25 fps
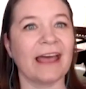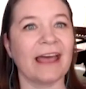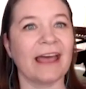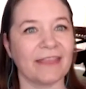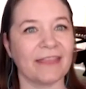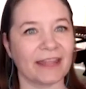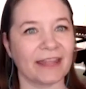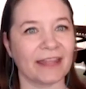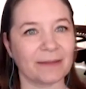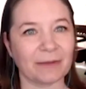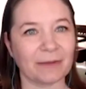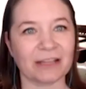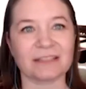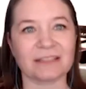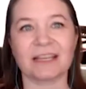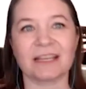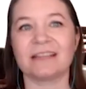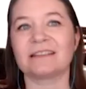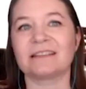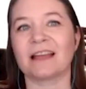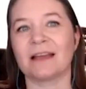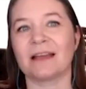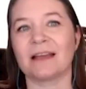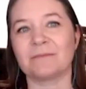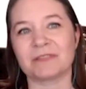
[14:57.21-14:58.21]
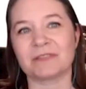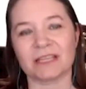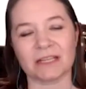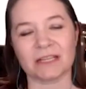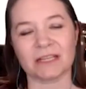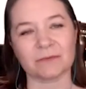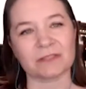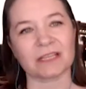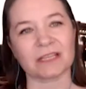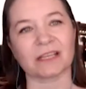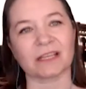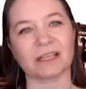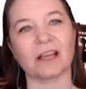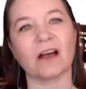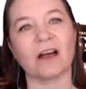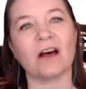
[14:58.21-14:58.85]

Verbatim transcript: And then about 10 times in, it was like,